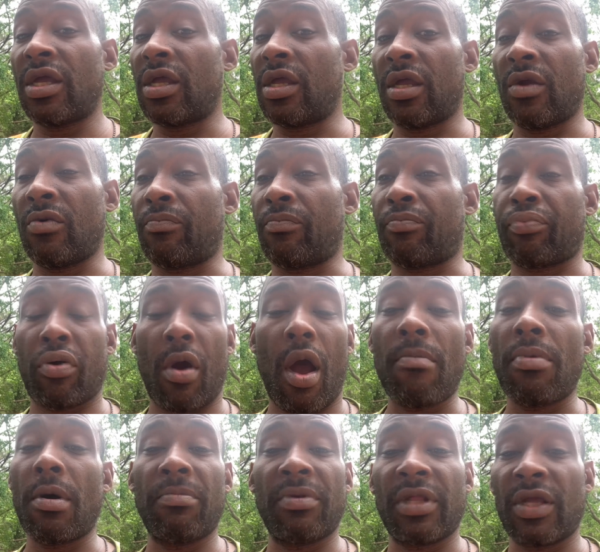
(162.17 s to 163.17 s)
and
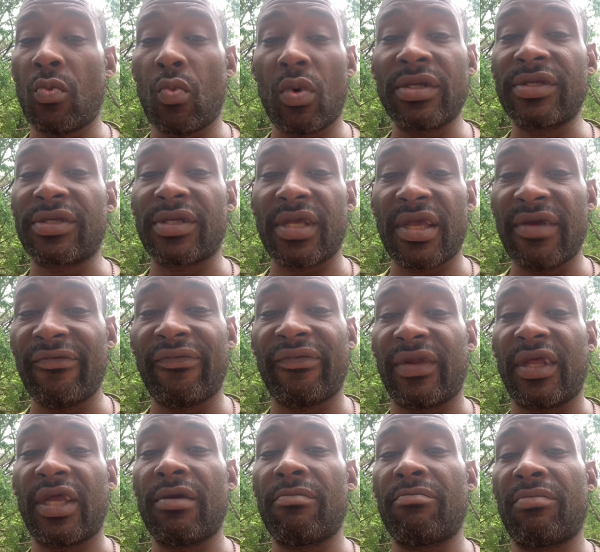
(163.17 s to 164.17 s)
probably was
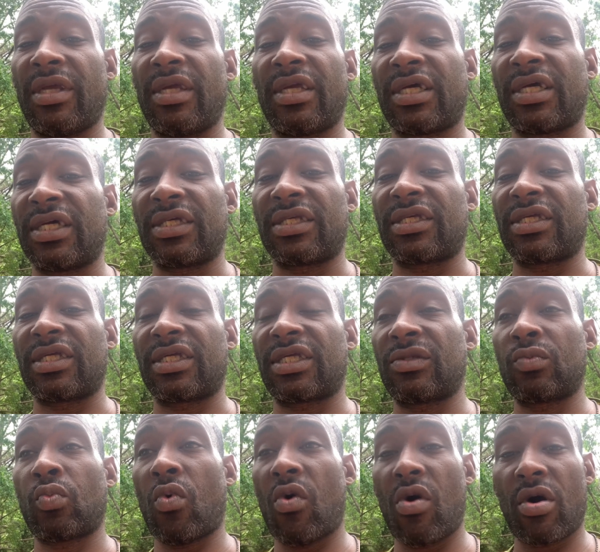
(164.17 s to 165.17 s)
infinite because it's
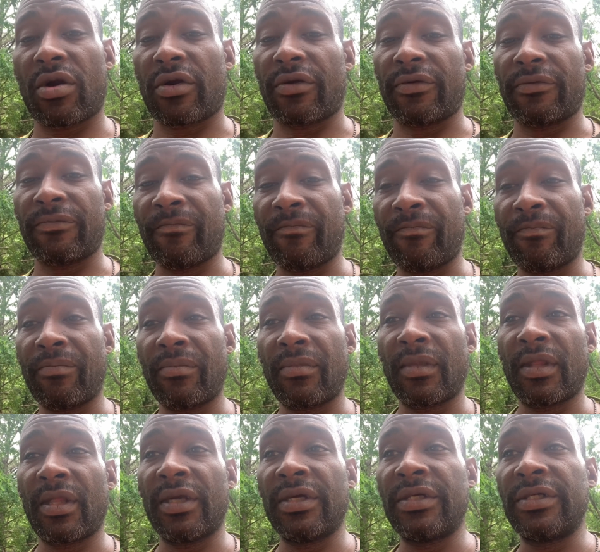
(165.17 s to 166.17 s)
water.
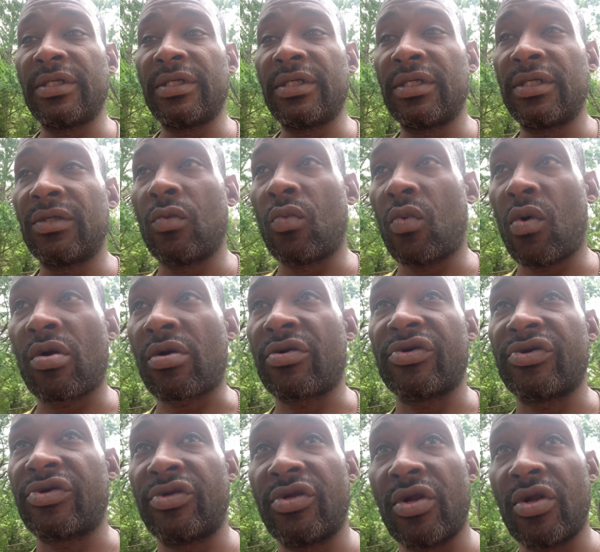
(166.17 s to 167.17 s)
Water
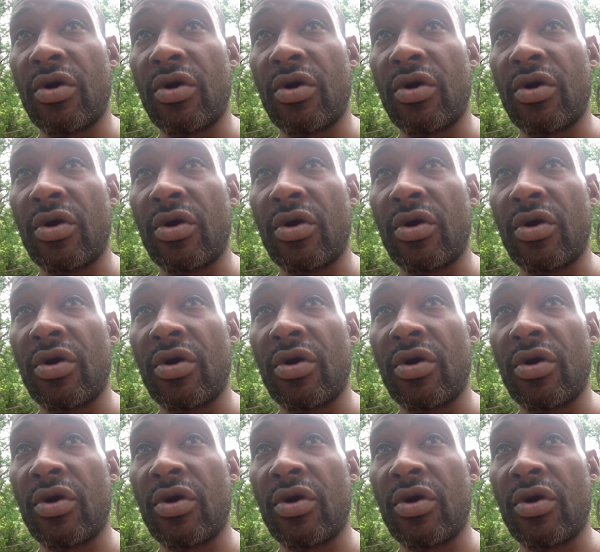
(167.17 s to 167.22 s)
is